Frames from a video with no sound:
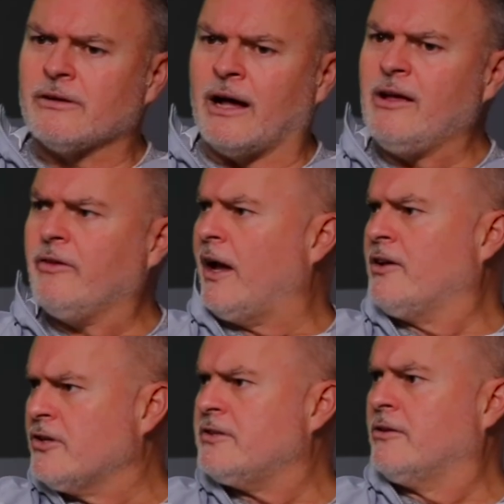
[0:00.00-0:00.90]
I think if they
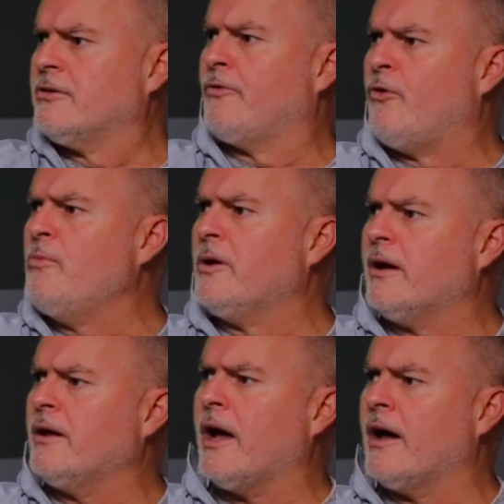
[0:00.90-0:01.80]
can just stick to the
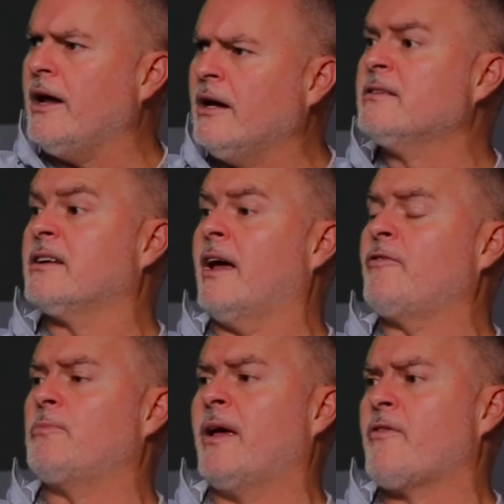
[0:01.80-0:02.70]
formula, England is going to have
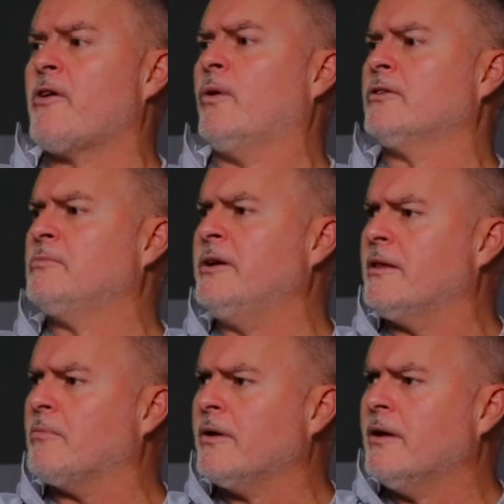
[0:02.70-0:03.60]
to play very well to beat
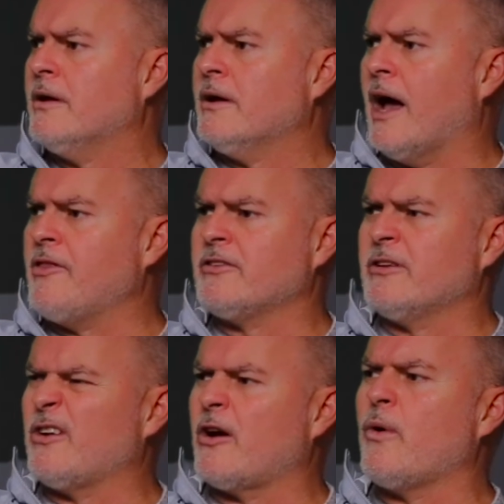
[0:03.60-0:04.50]
them. And there's a
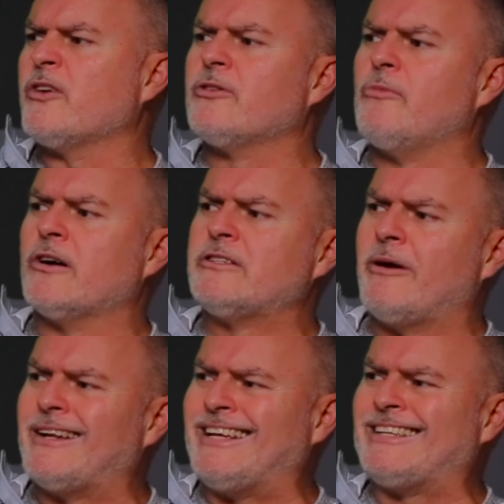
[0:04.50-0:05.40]
lot of question marks
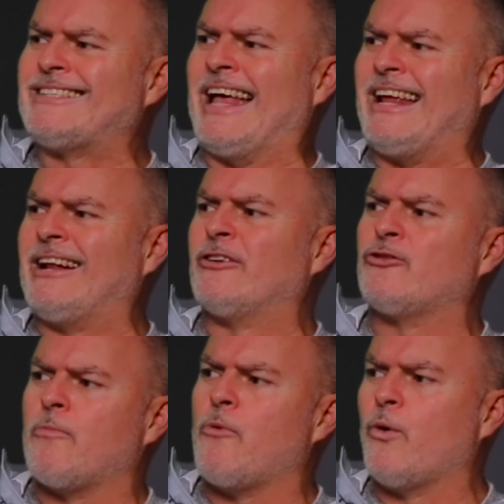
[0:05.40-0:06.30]
about, is that England
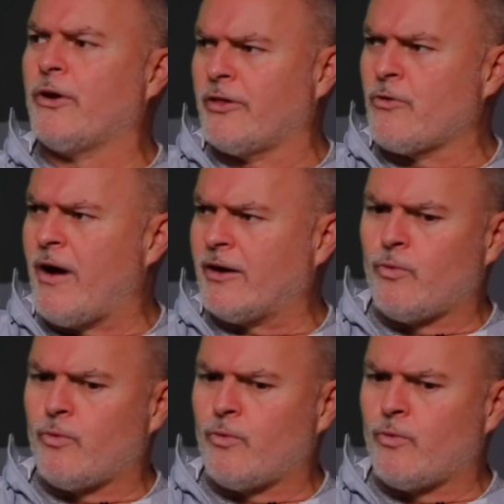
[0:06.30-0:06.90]
top order the right